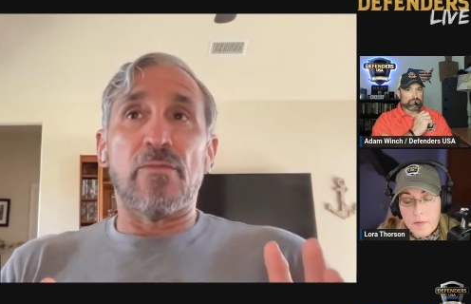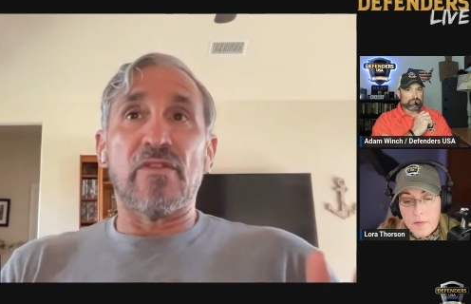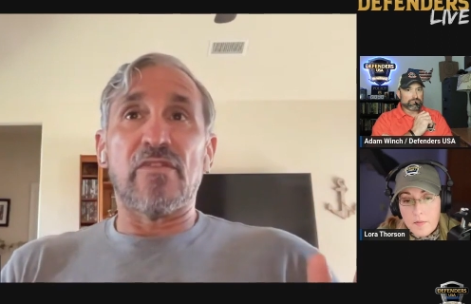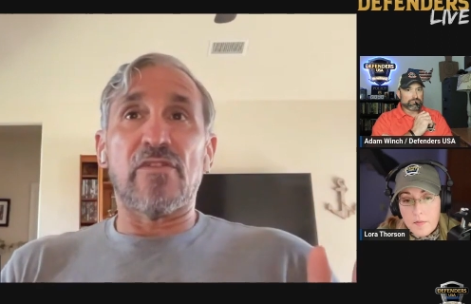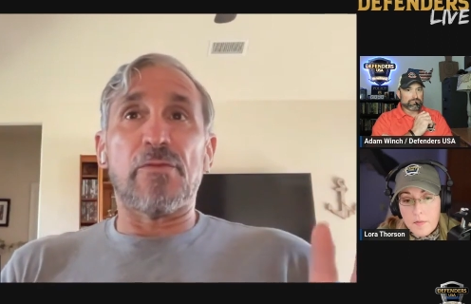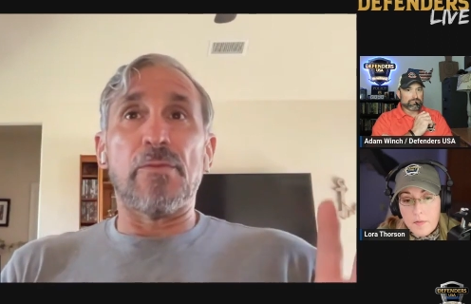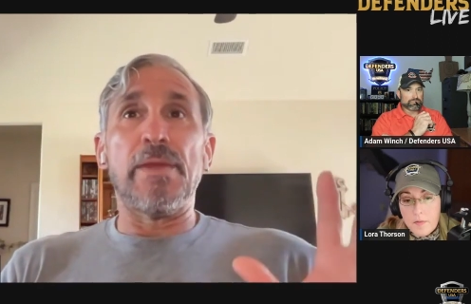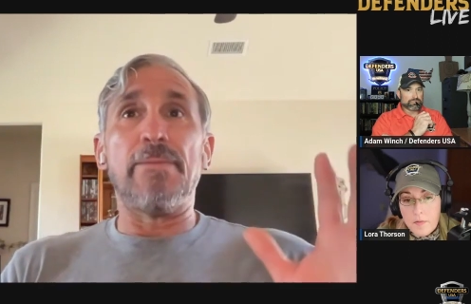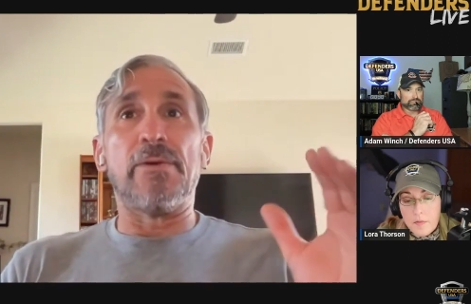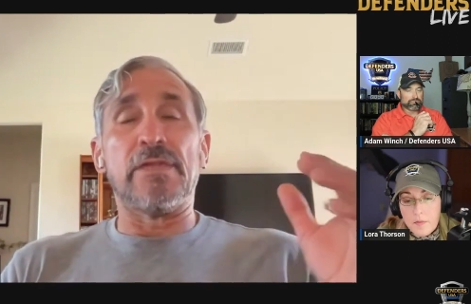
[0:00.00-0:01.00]
Speaker 1: from successful
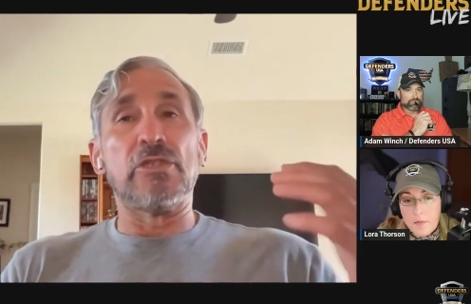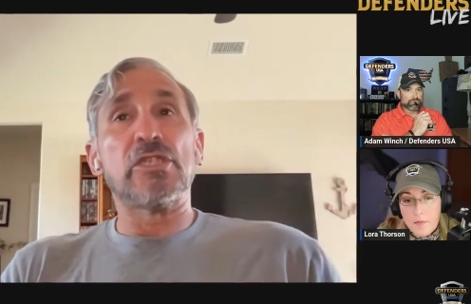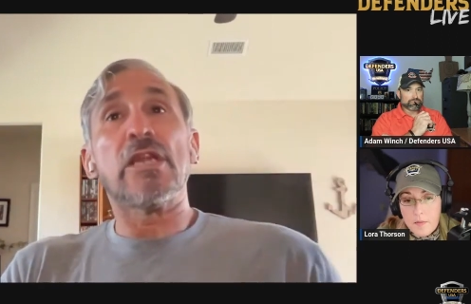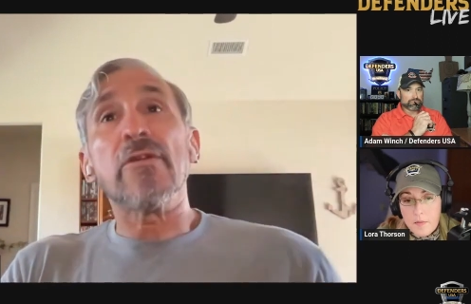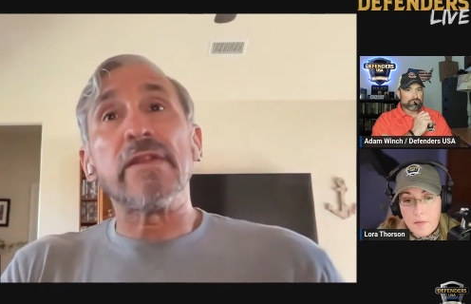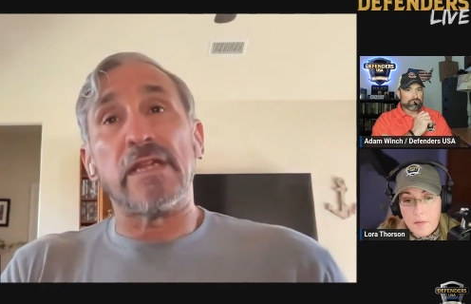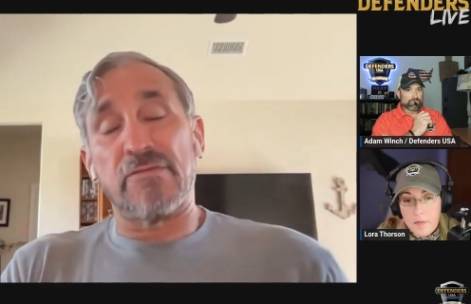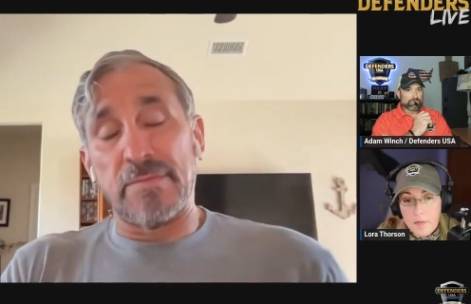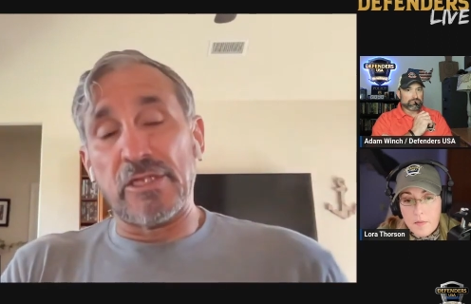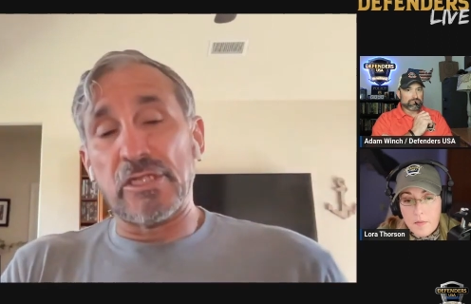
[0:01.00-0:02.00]
people and sharing that
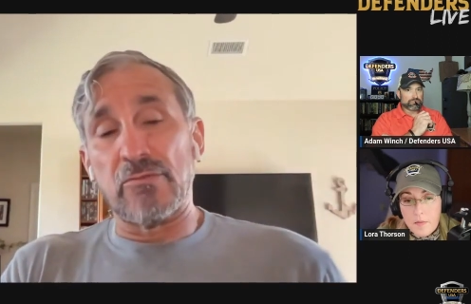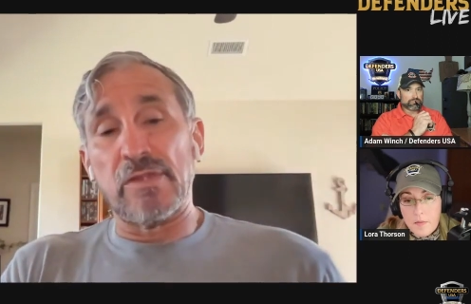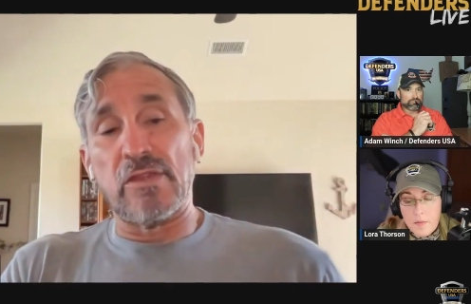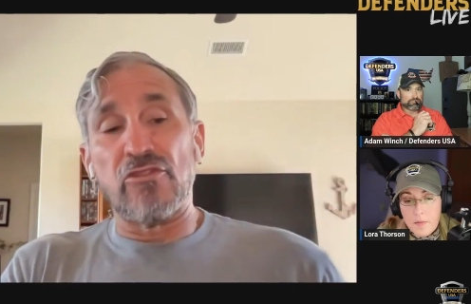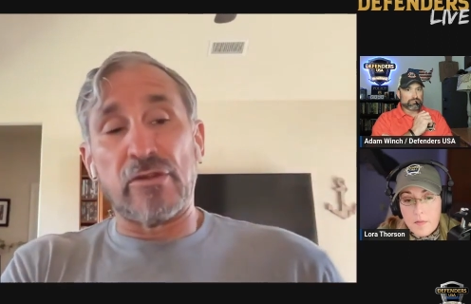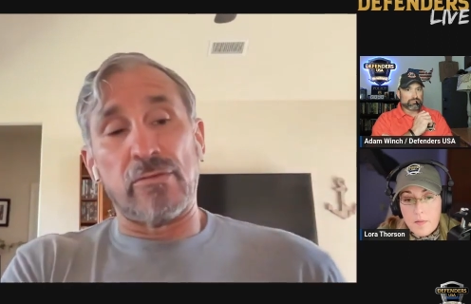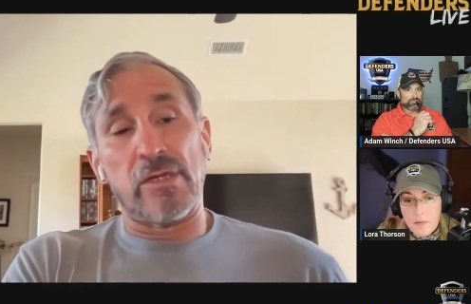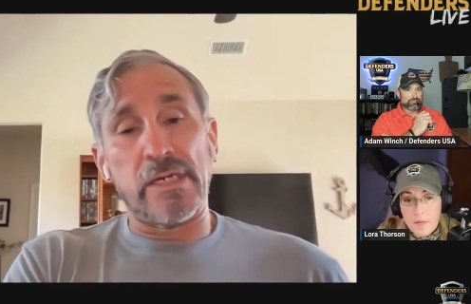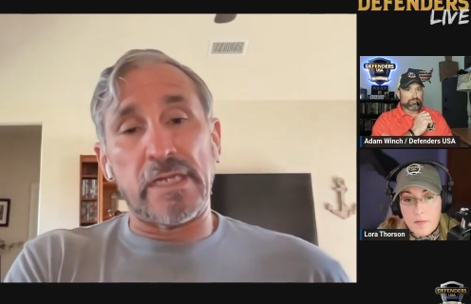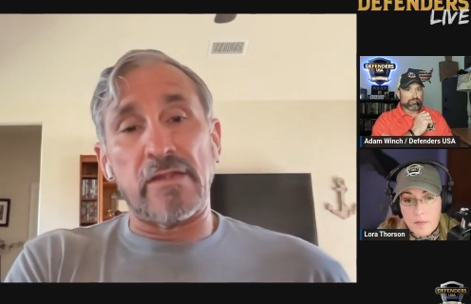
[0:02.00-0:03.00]
information with the
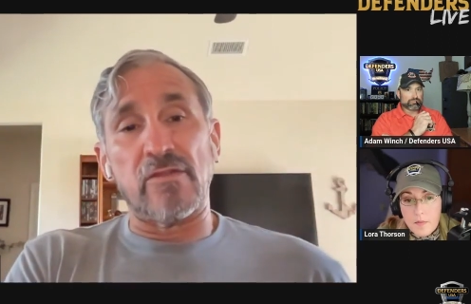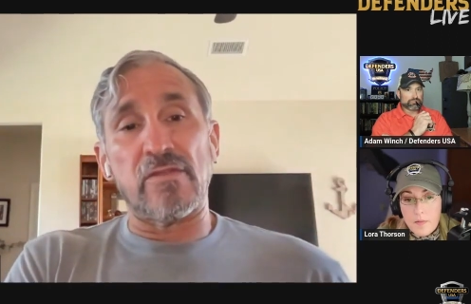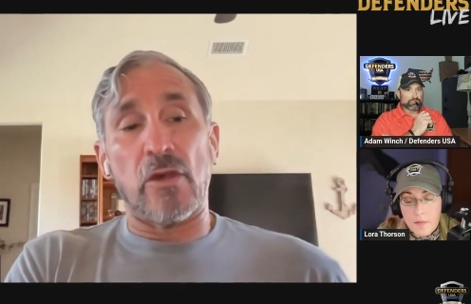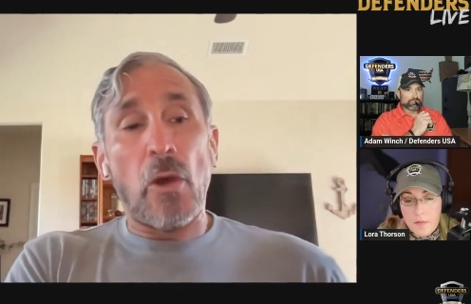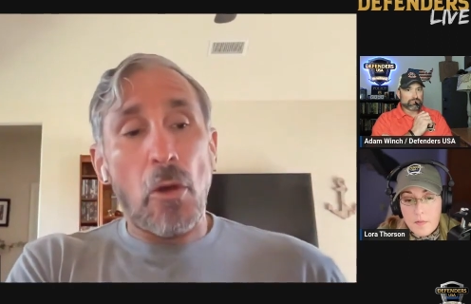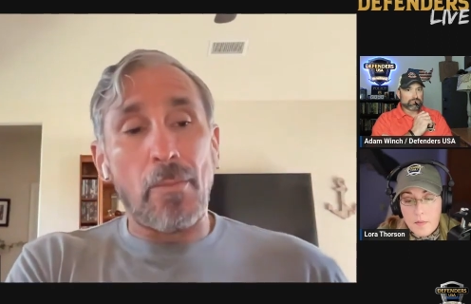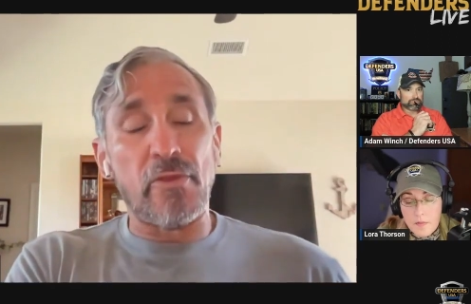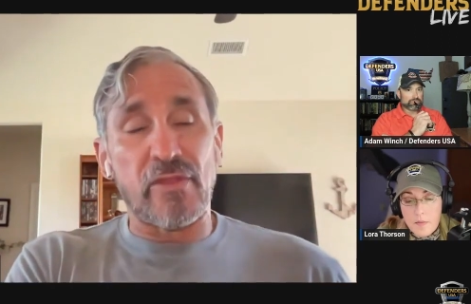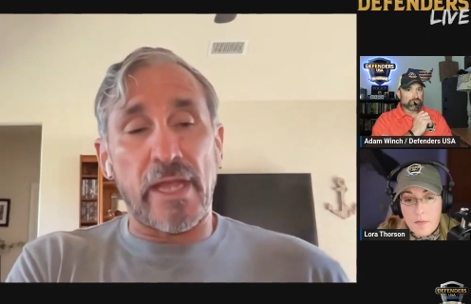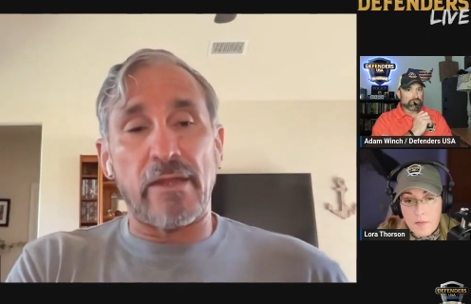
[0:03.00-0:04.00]
general audience the
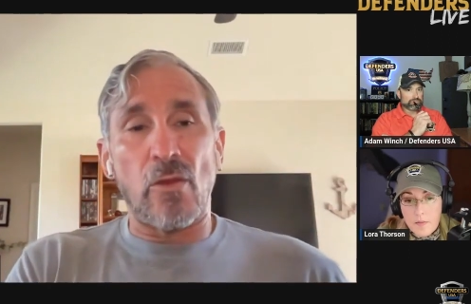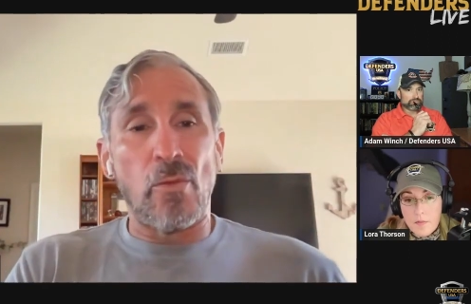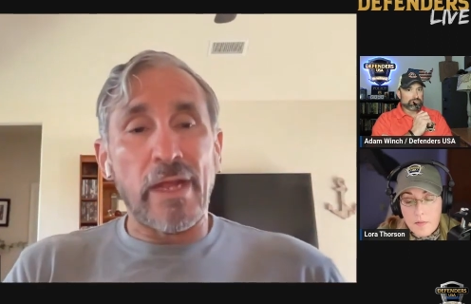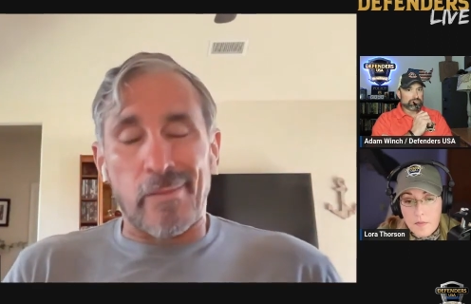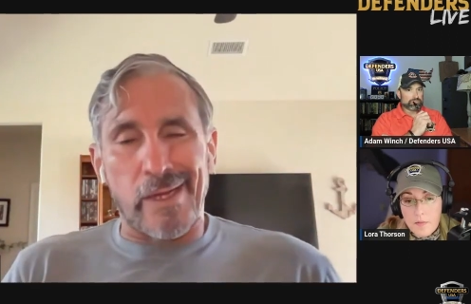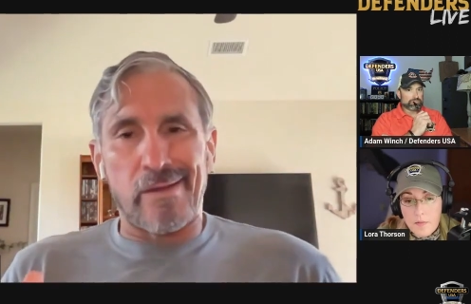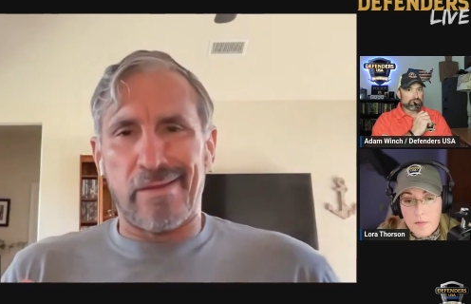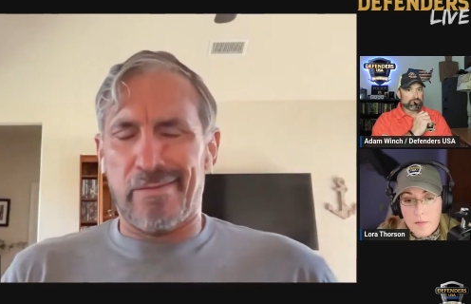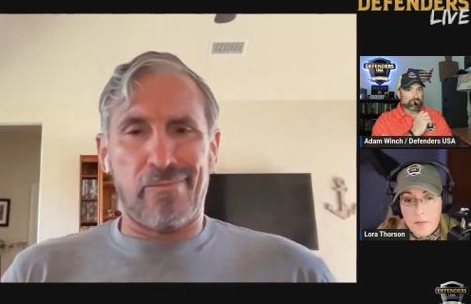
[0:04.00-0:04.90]
hope is that oh wait a minute